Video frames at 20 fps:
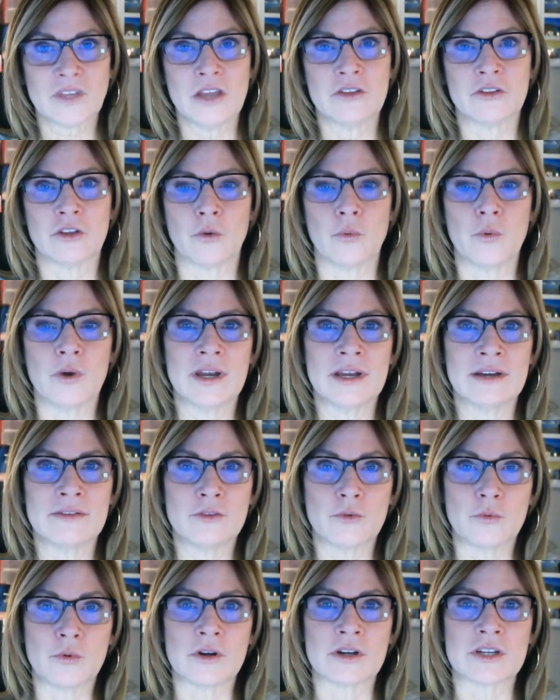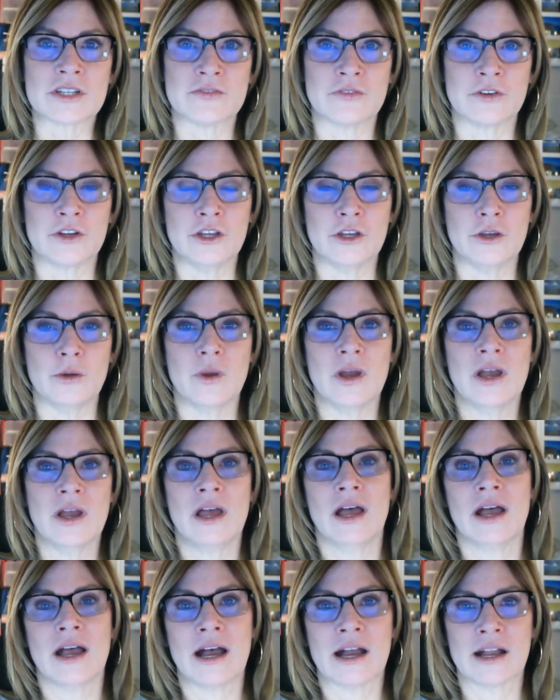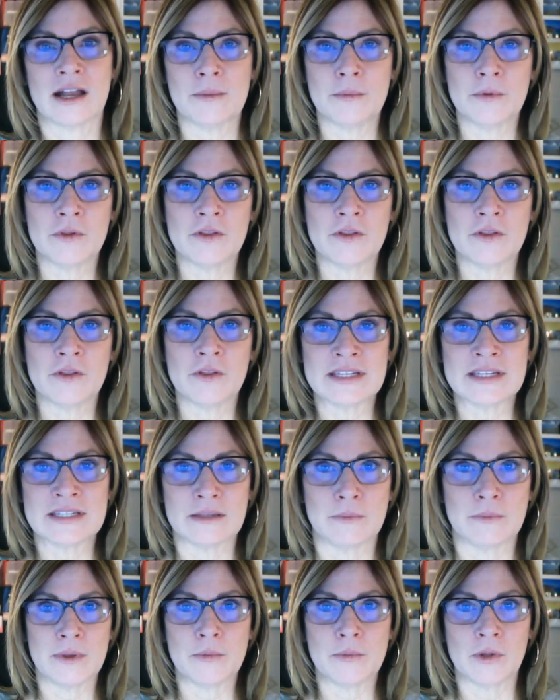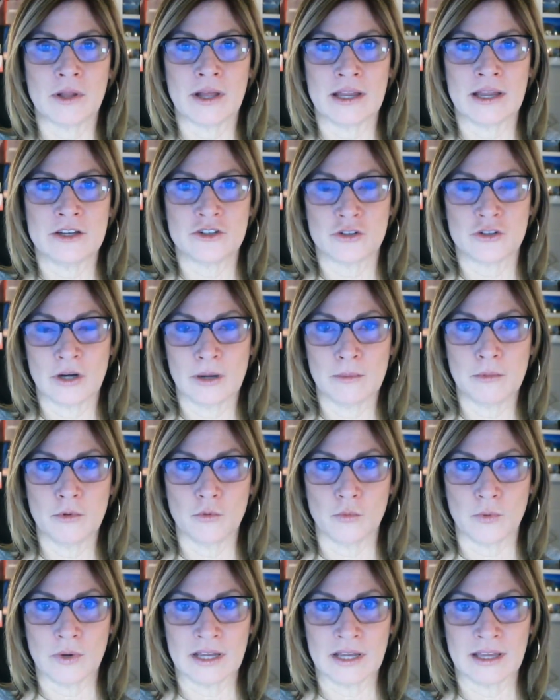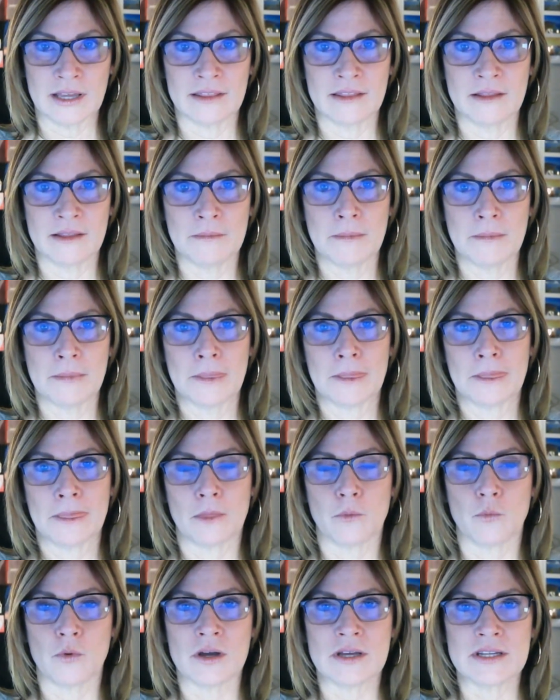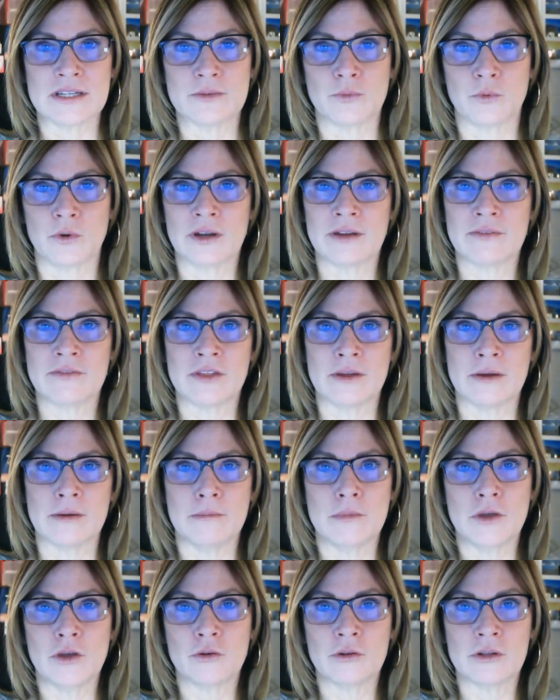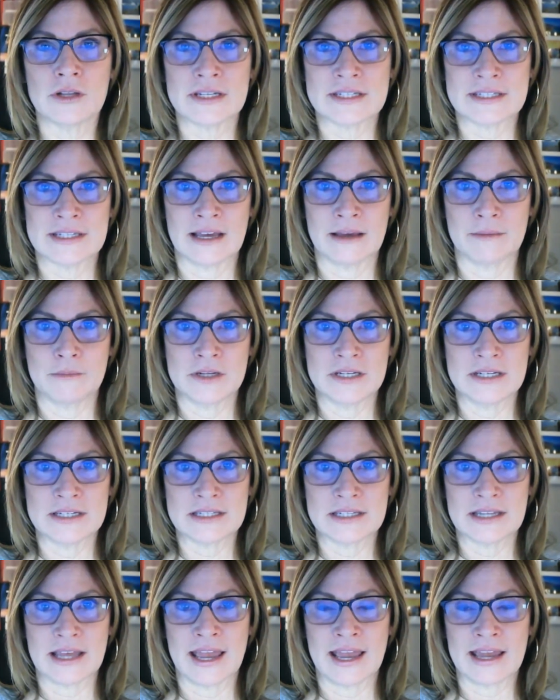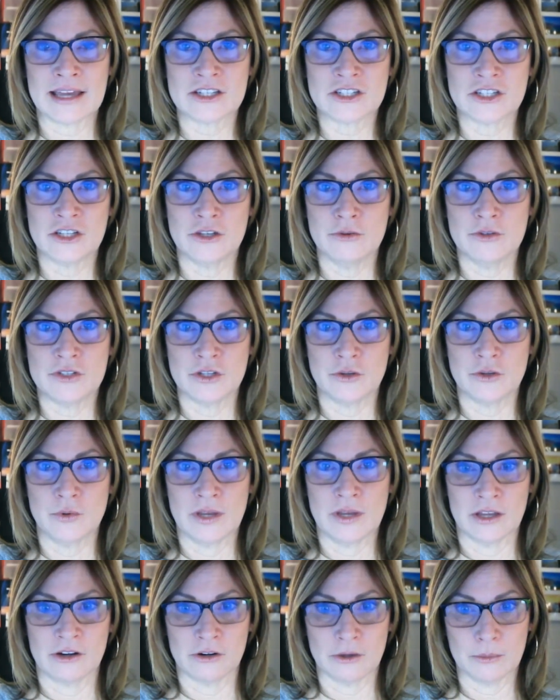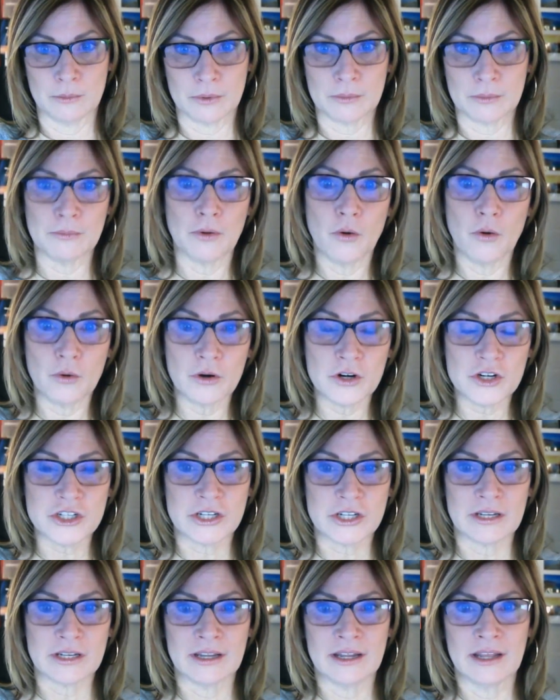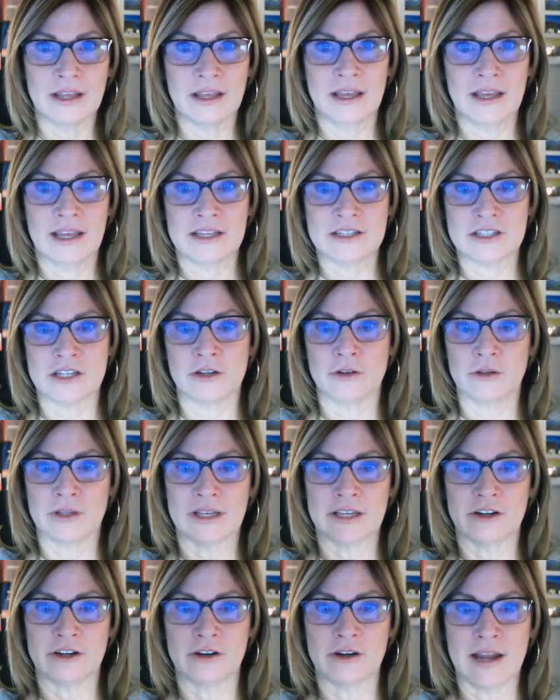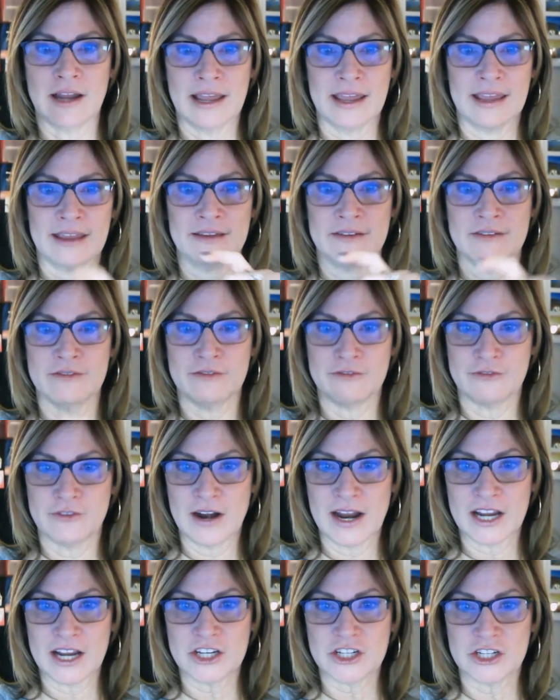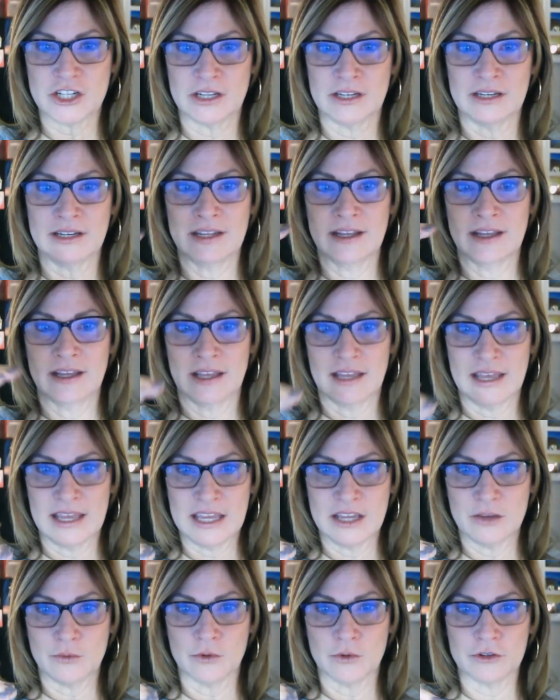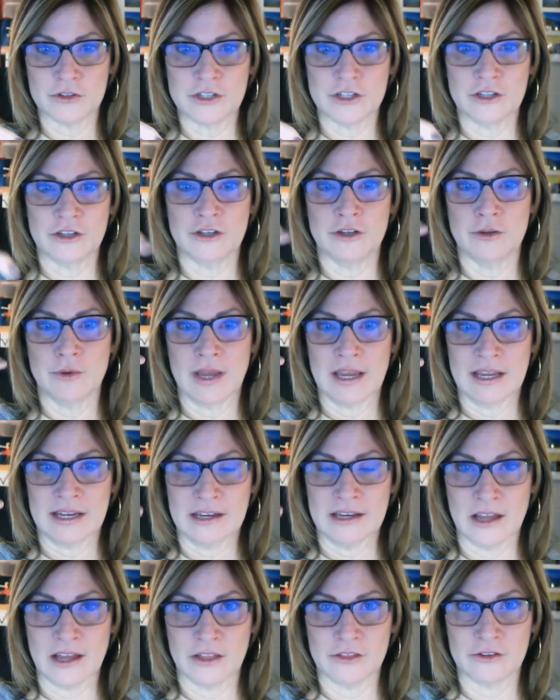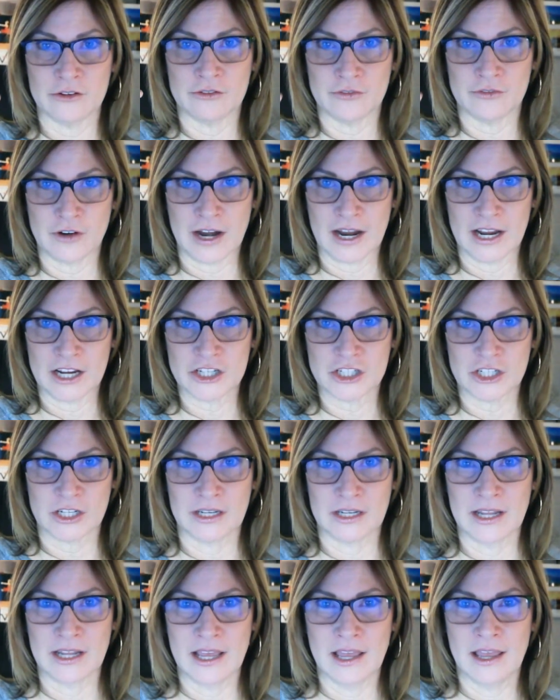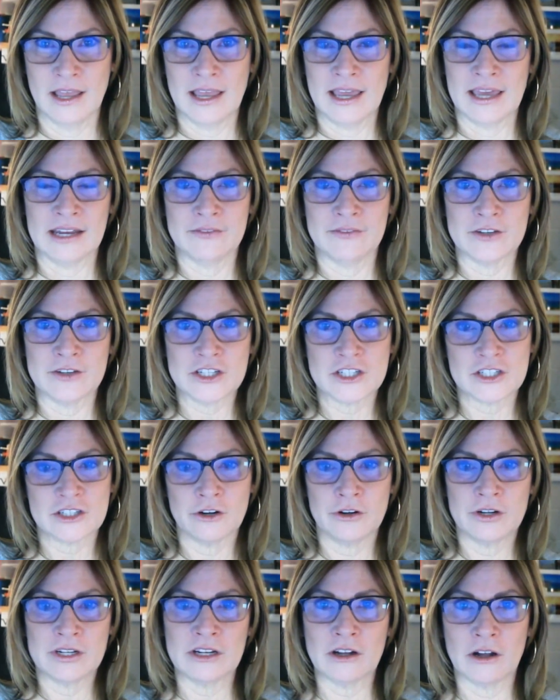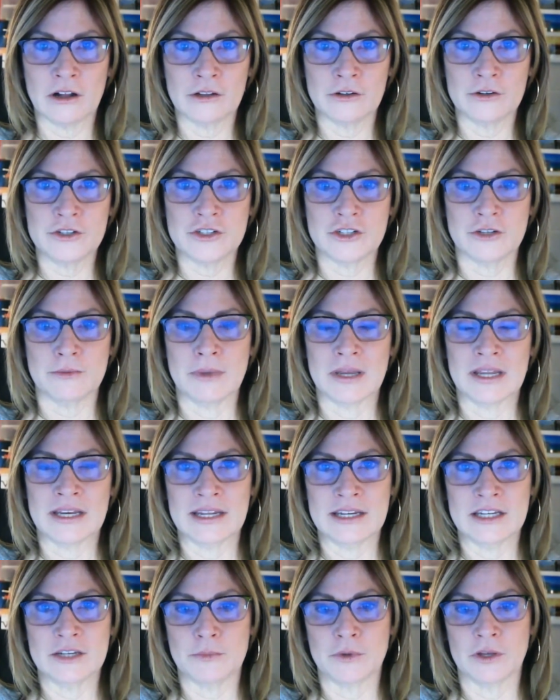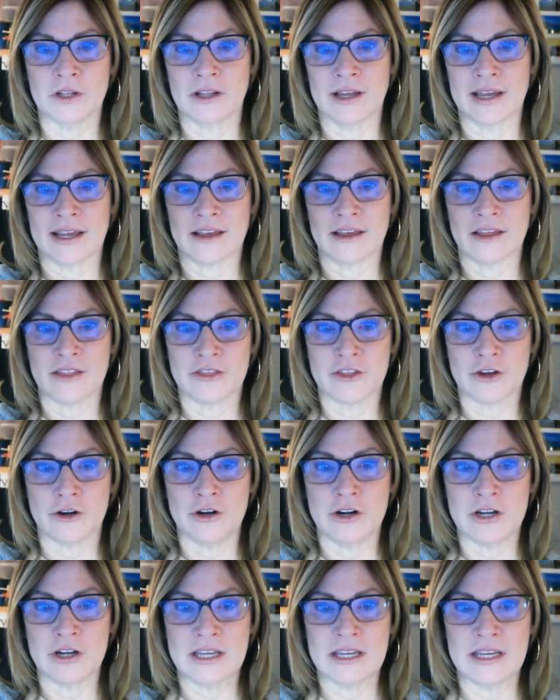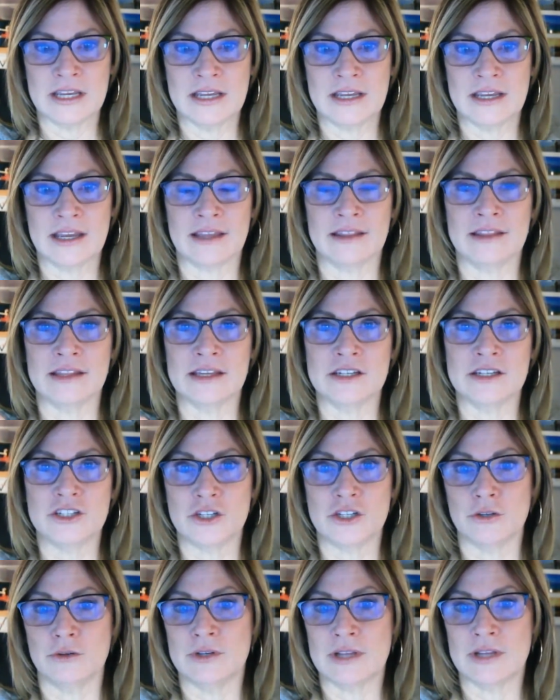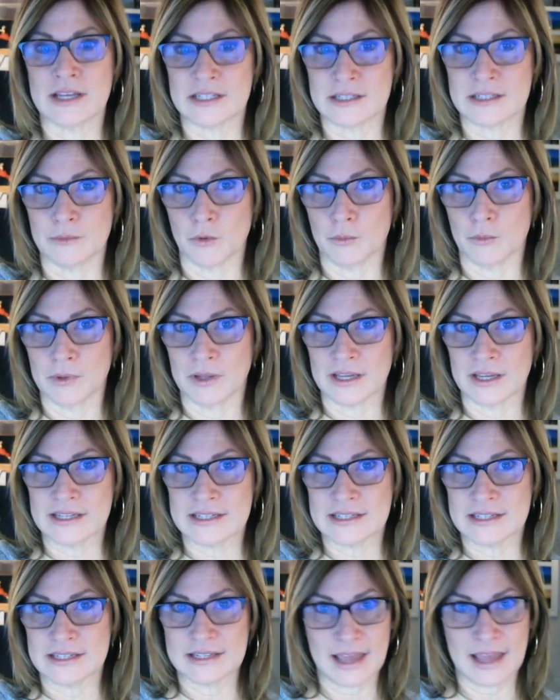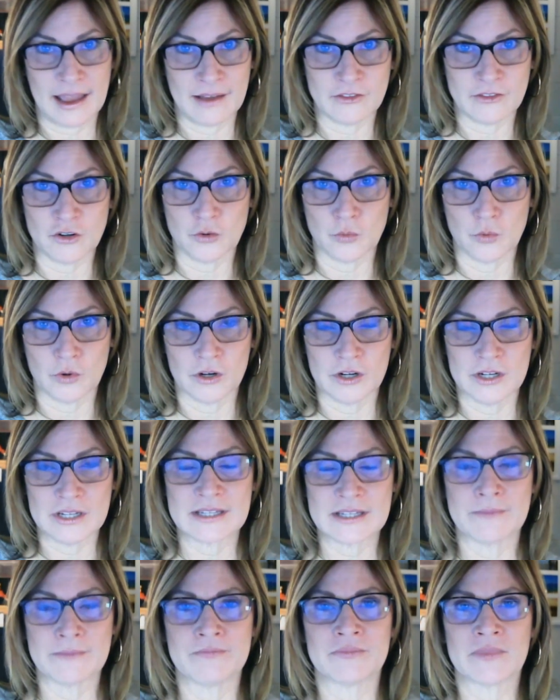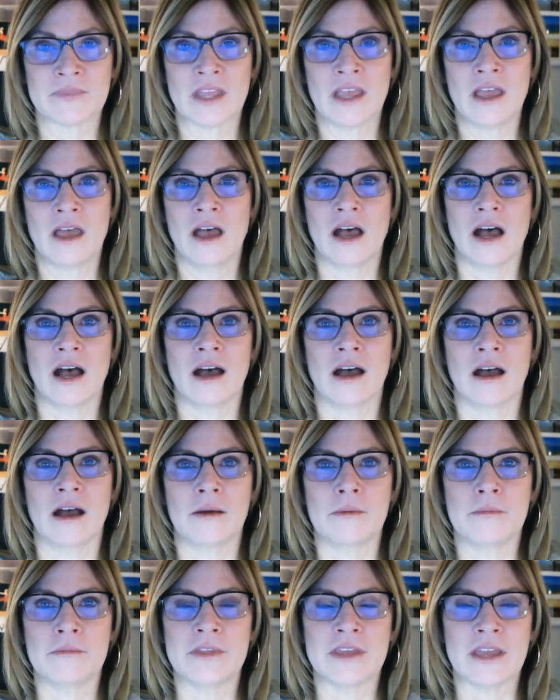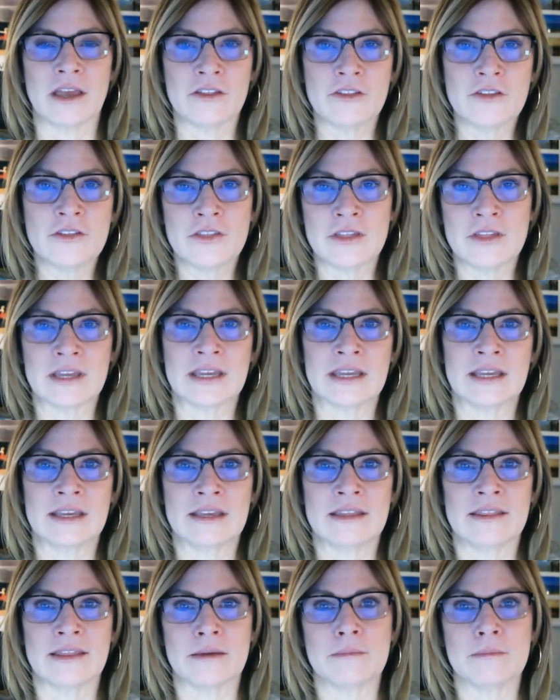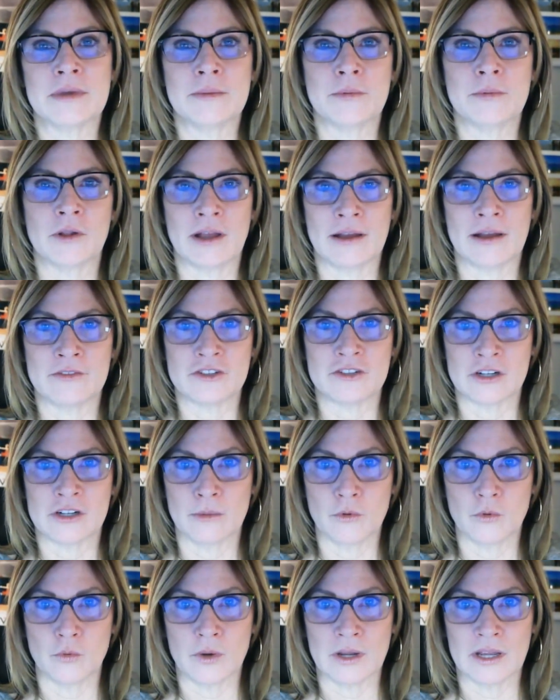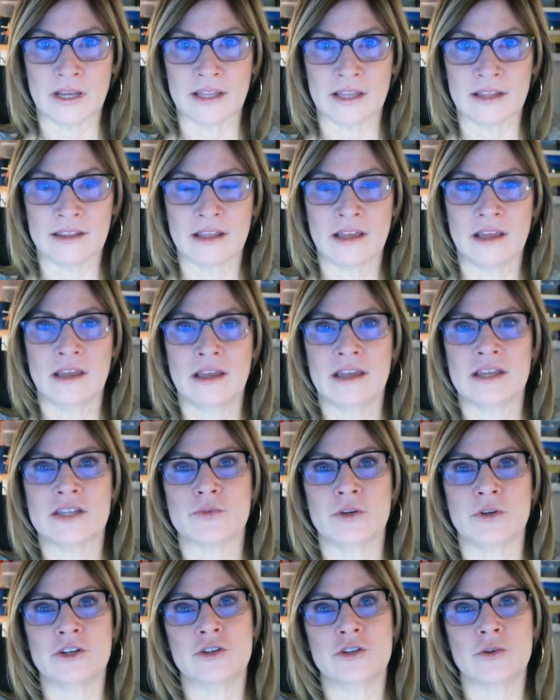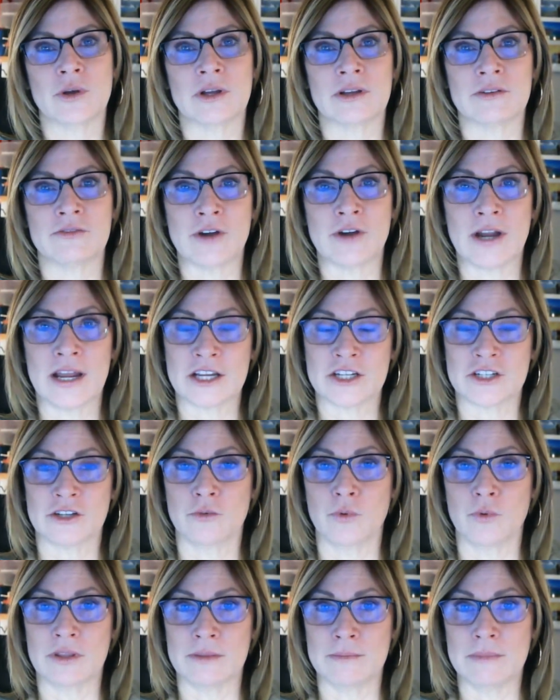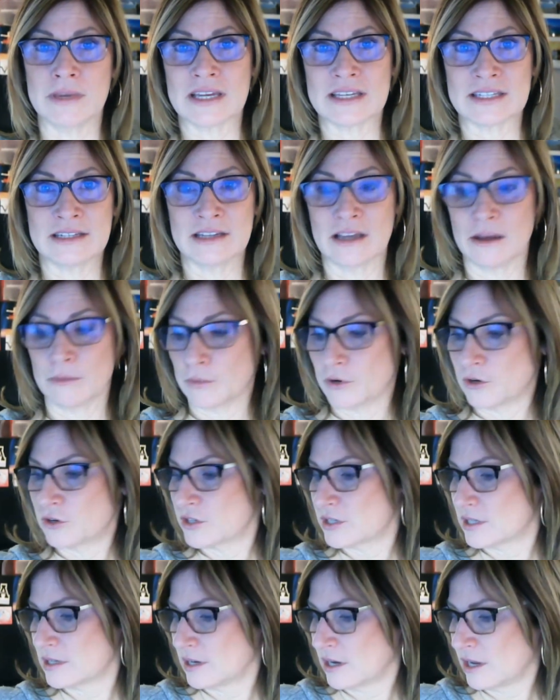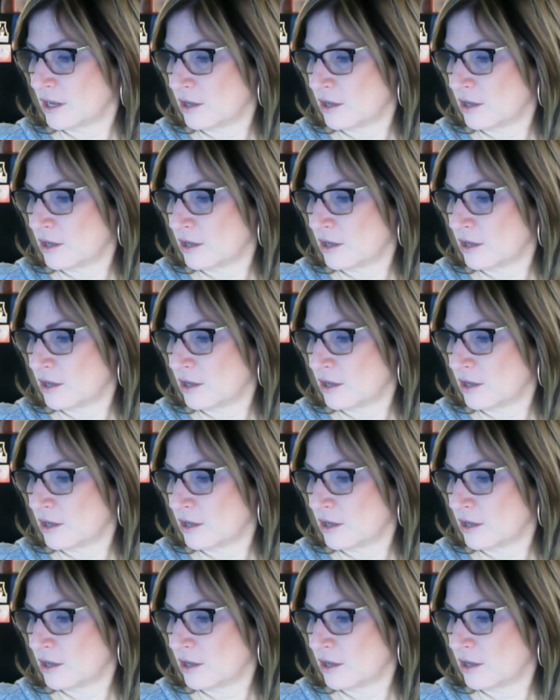So, whatever works for you. A couple of things people had trouble with was one of the Moodle assignments asked you to enter a proportion. And so you'll enter a fraction equal to another fraction. And if it's $30, you may need to put like 30 and then two decimal places afterwards. Um, the other thing that people have trouble with is when you're doing a fraction with mixed numbers.